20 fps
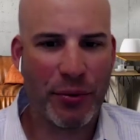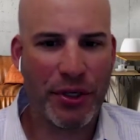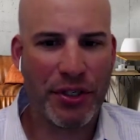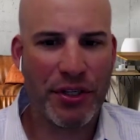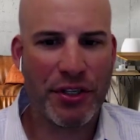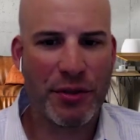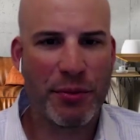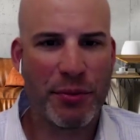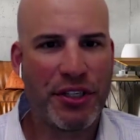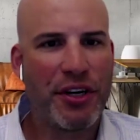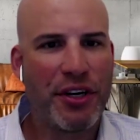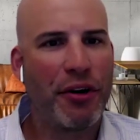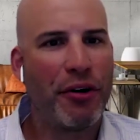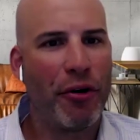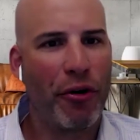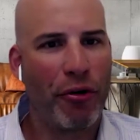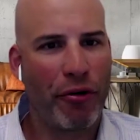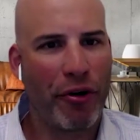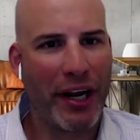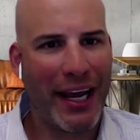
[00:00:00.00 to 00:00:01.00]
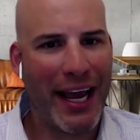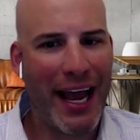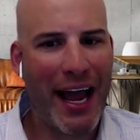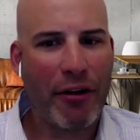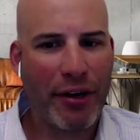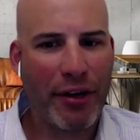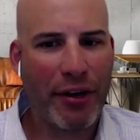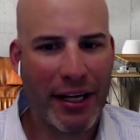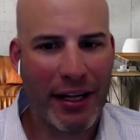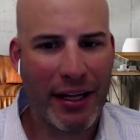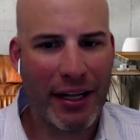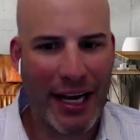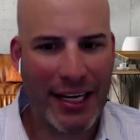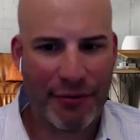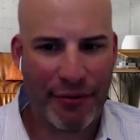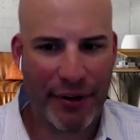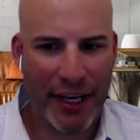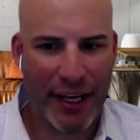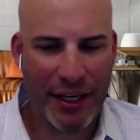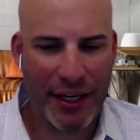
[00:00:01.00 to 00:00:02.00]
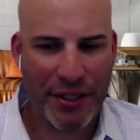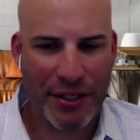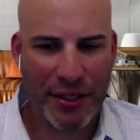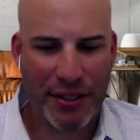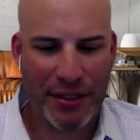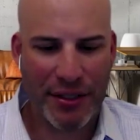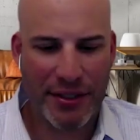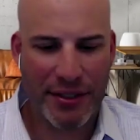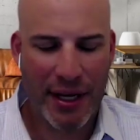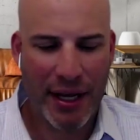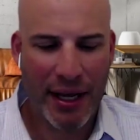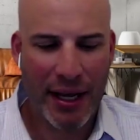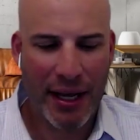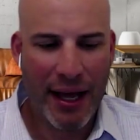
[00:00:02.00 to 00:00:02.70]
which is material criticality classifications.